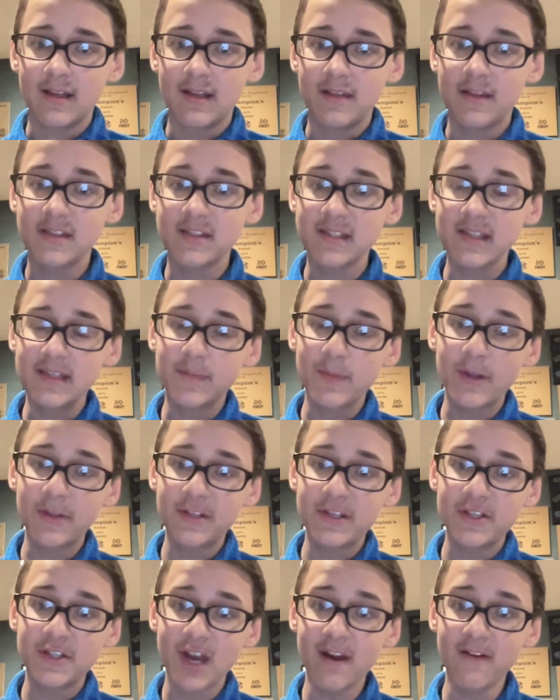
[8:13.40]
This thing's
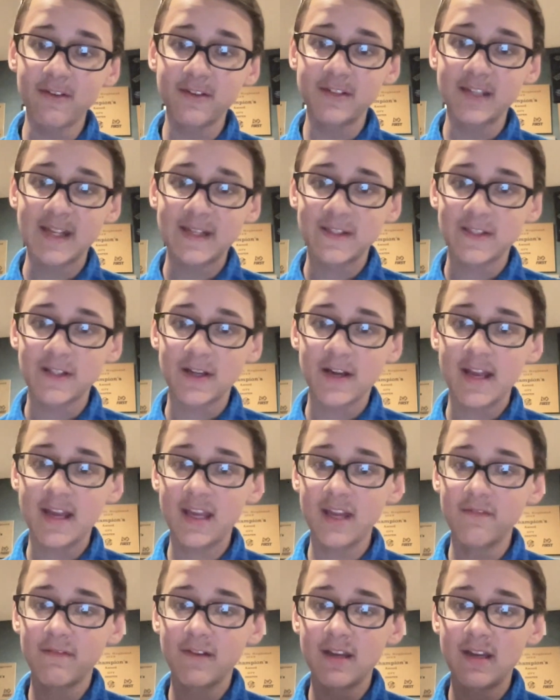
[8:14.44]
built-in gyro sensor, it
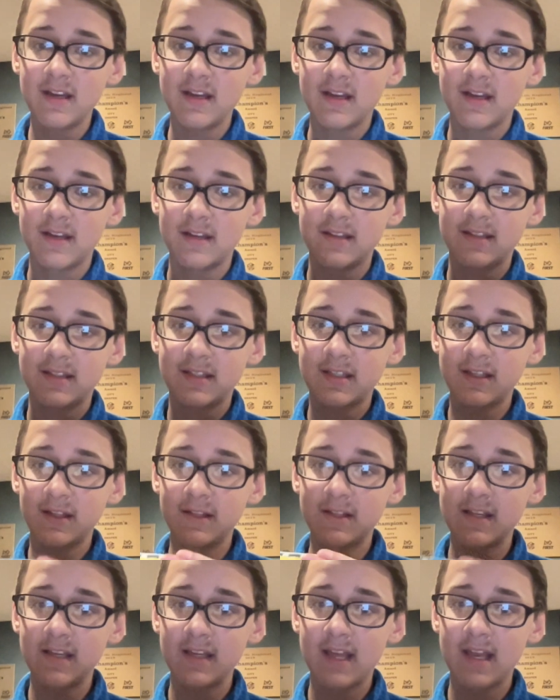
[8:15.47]
can read
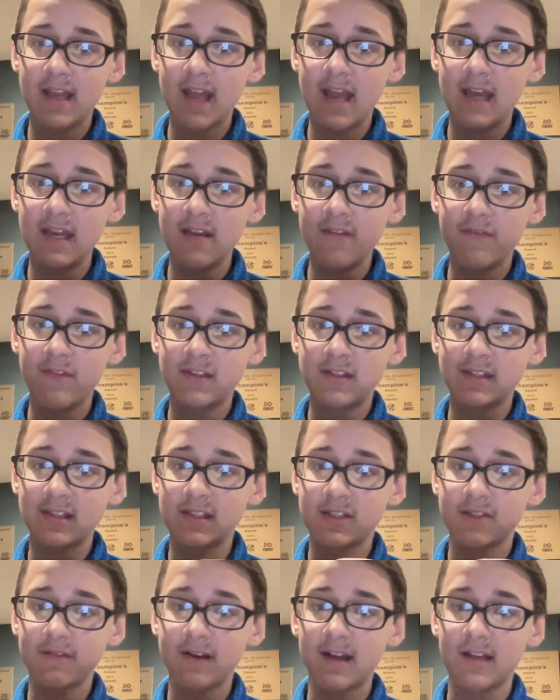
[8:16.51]
tilting in any of the
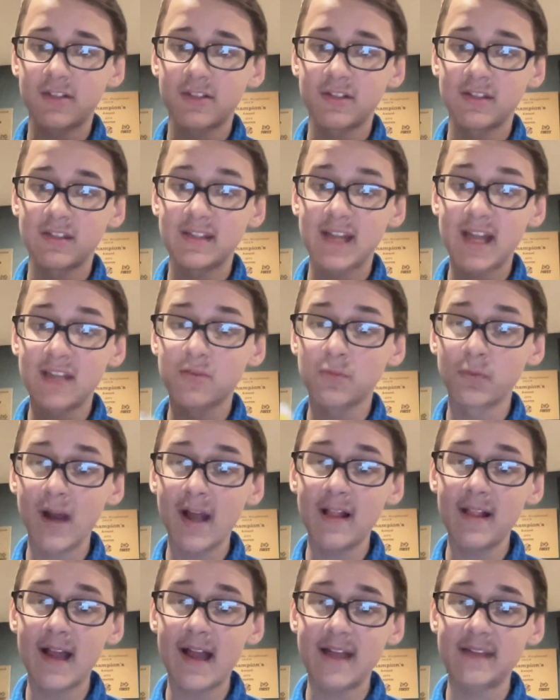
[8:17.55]
6 directions, as
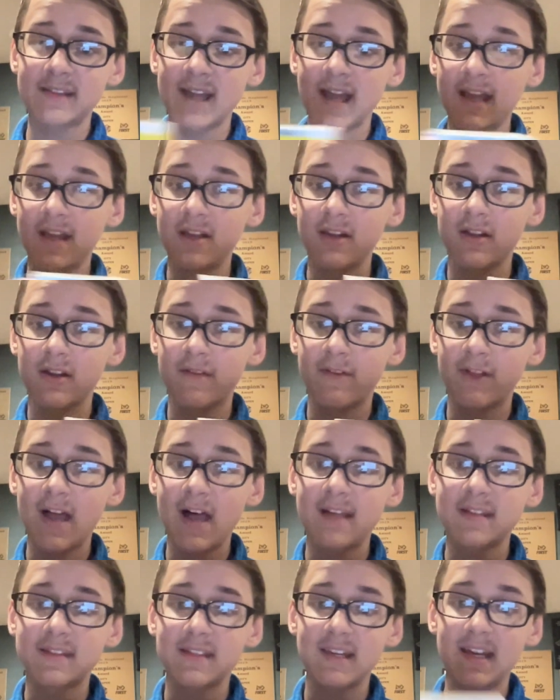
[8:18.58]
well as angular
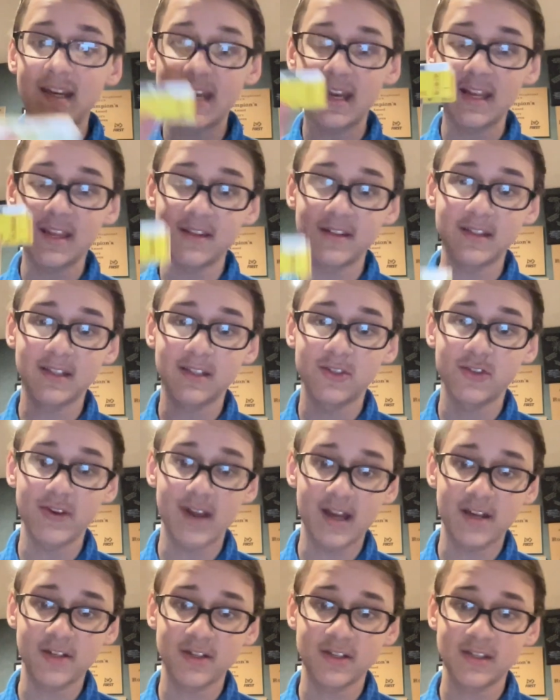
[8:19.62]
velocity in any of the 6
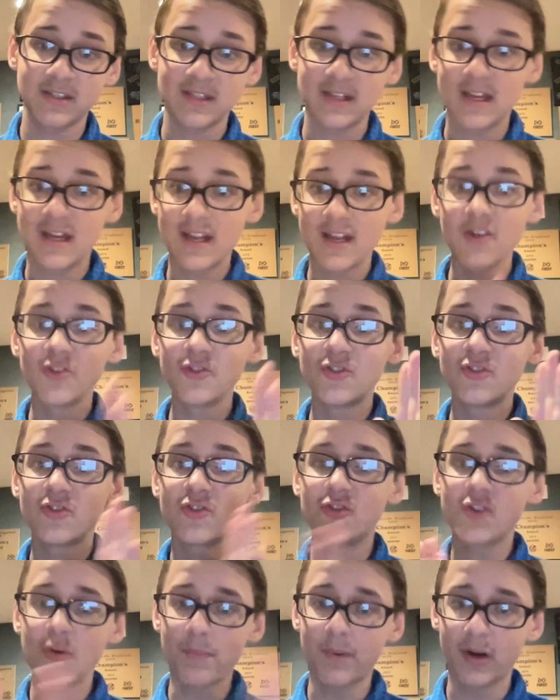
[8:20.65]
directions.
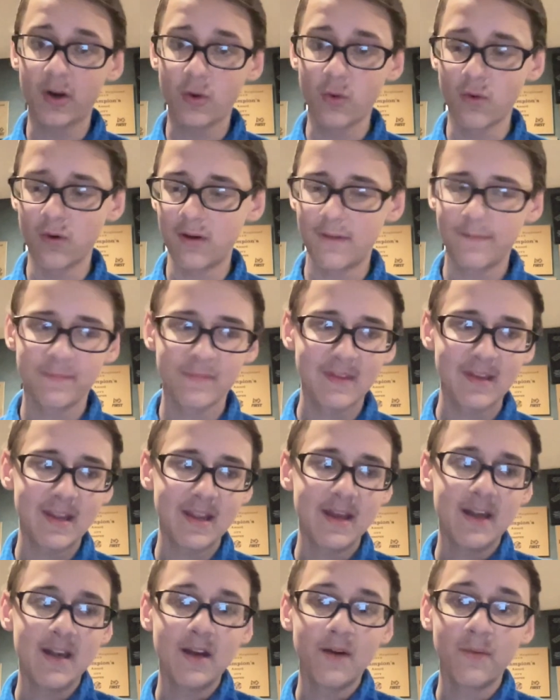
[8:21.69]
Super cool.
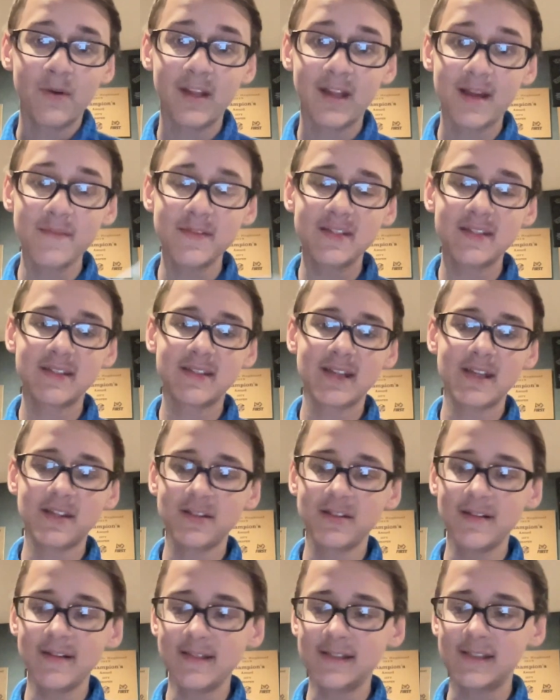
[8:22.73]
When it comes to
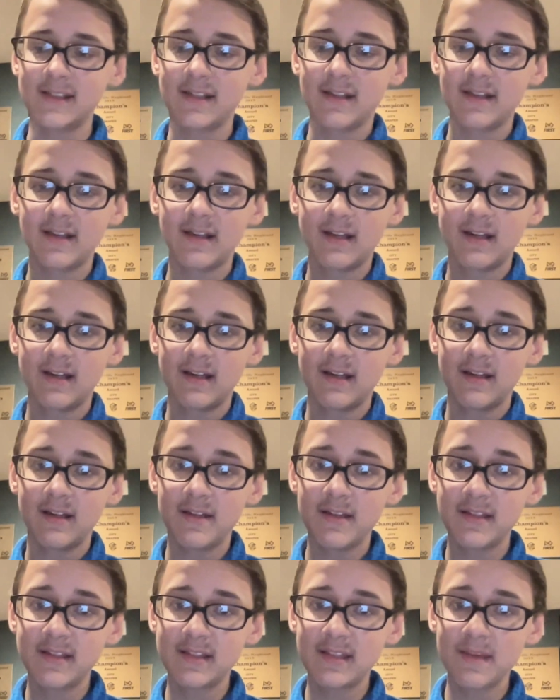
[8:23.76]
sensors,
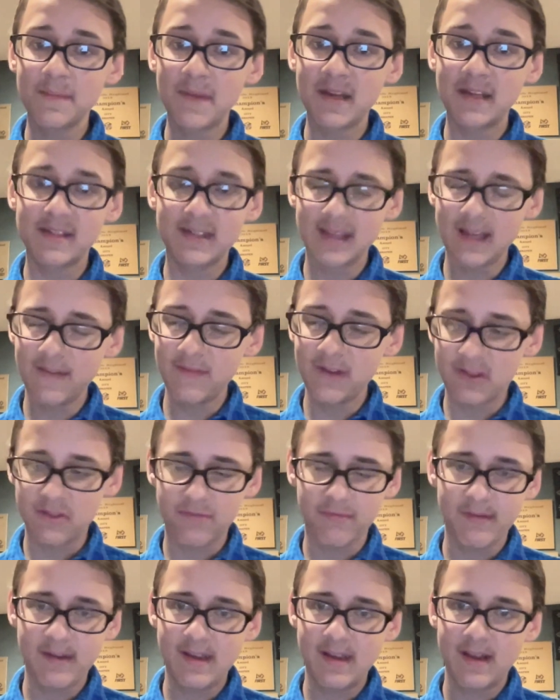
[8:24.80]
this thing makes the
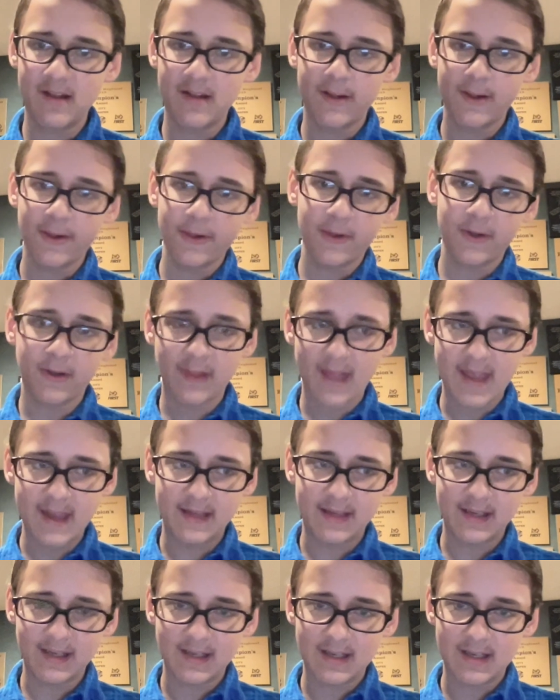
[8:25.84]
EV3 look
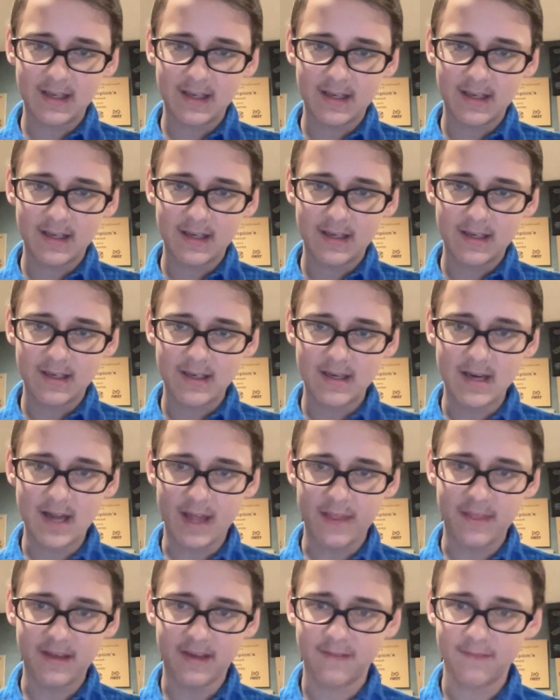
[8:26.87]
like
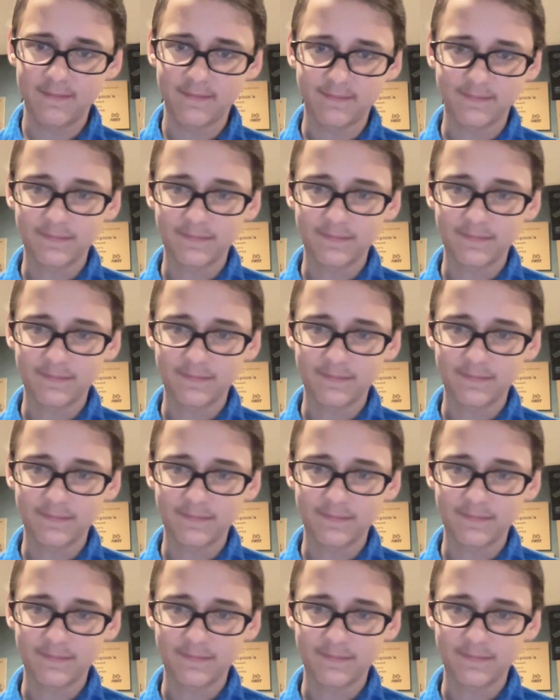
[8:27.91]
nothing.